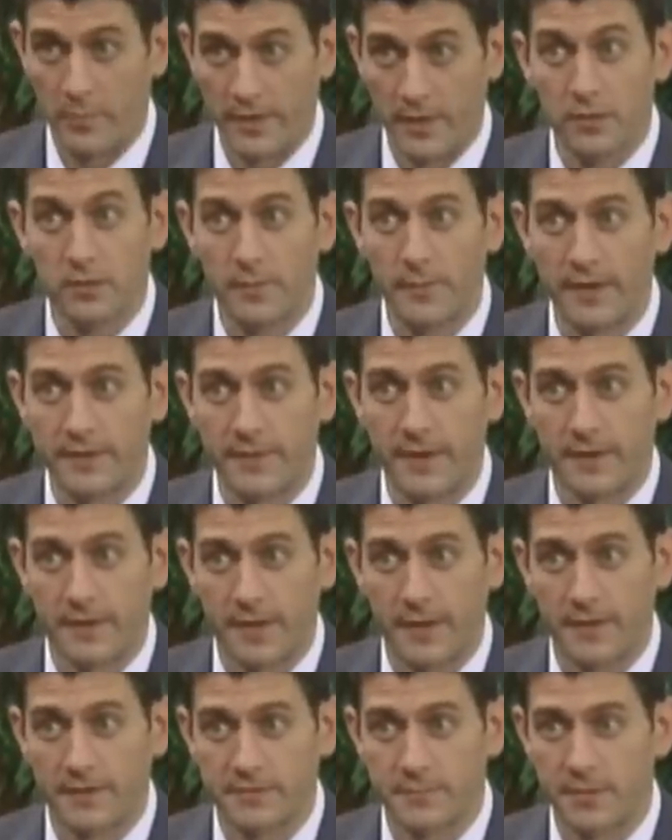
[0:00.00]
be able to make that
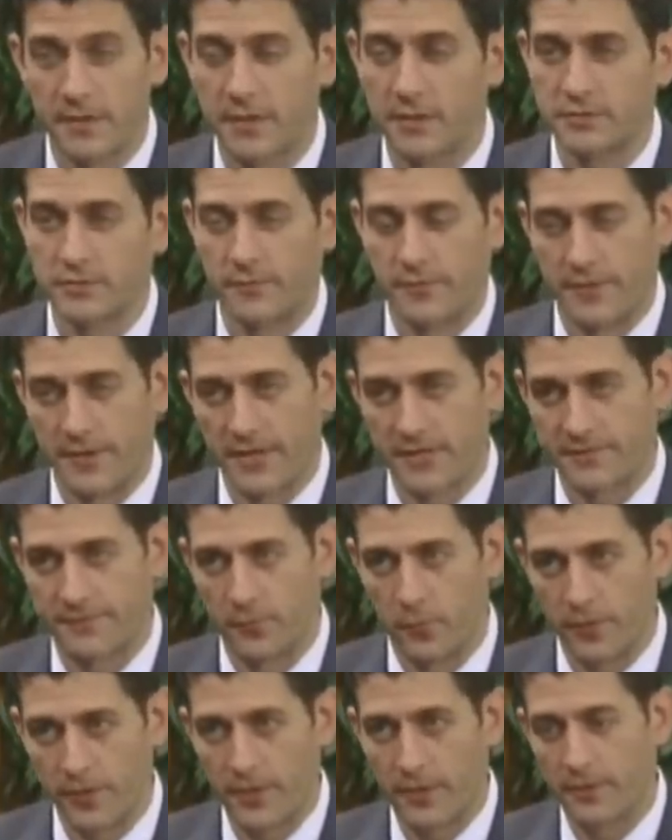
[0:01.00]
case, because over the next
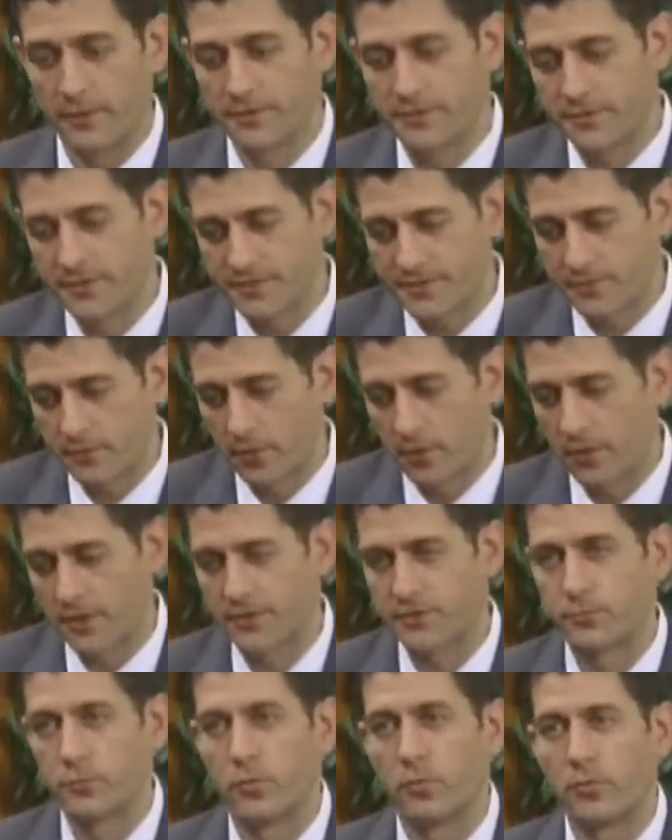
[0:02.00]
4 years, this law
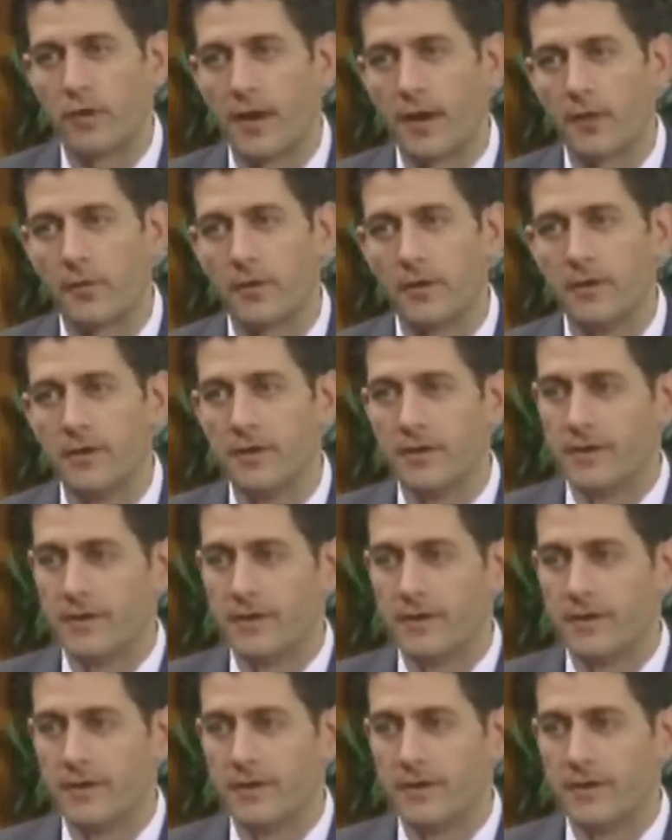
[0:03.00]
gets rolled out.